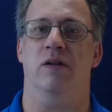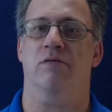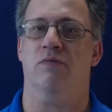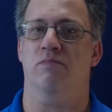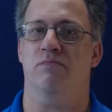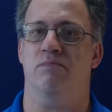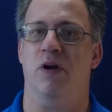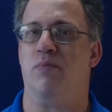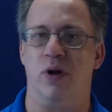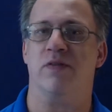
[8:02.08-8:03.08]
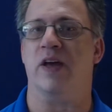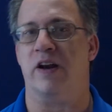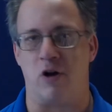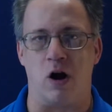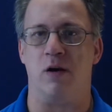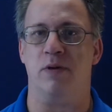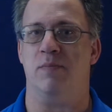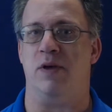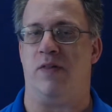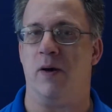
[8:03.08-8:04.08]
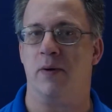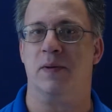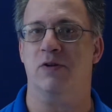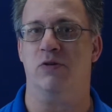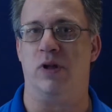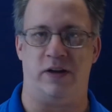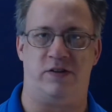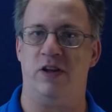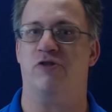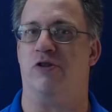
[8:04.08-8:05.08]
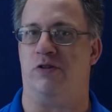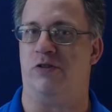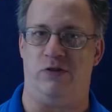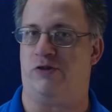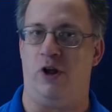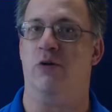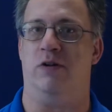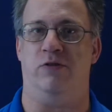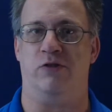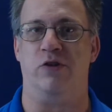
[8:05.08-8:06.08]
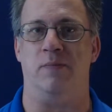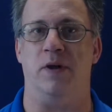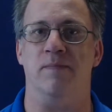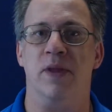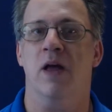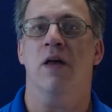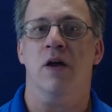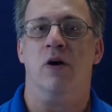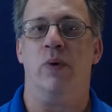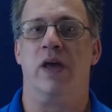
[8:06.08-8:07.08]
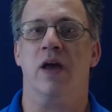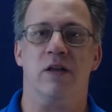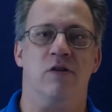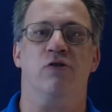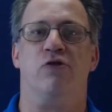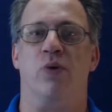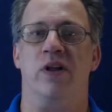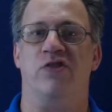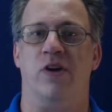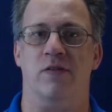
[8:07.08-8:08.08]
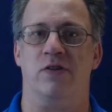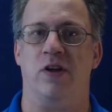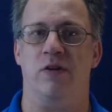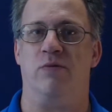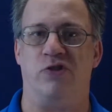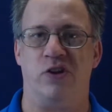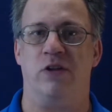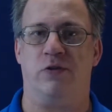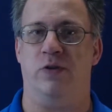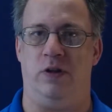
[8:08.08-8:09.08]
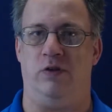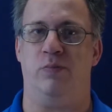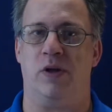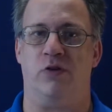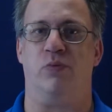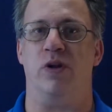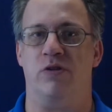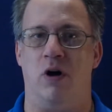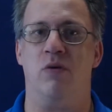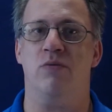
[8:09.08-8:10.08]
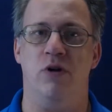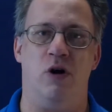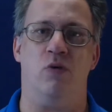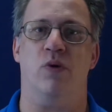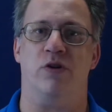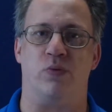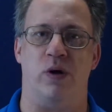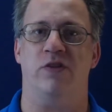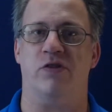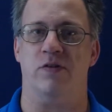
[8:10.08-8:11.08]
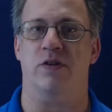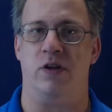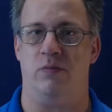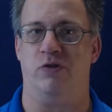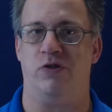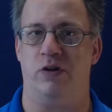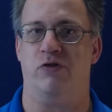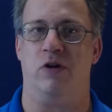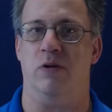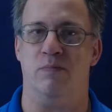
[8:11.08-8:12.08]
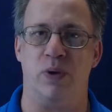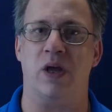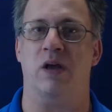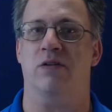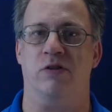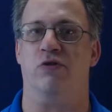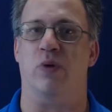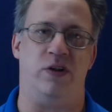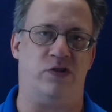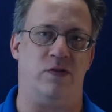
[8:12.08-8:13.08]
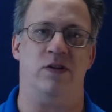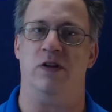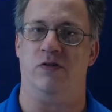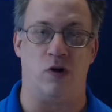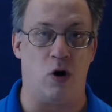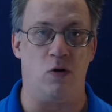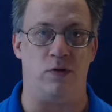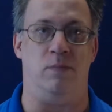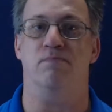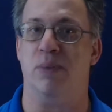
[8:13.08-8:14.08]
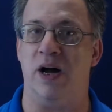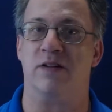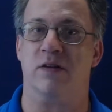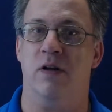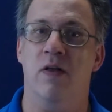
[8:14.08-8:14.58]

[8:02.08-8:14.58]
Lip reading: and abbreviate it RBB. That way we can do like t-shirts and slogans or something. We can't use 2017 receipts for this because we don't know what 2017 receipts are going to be until 2017 is over. But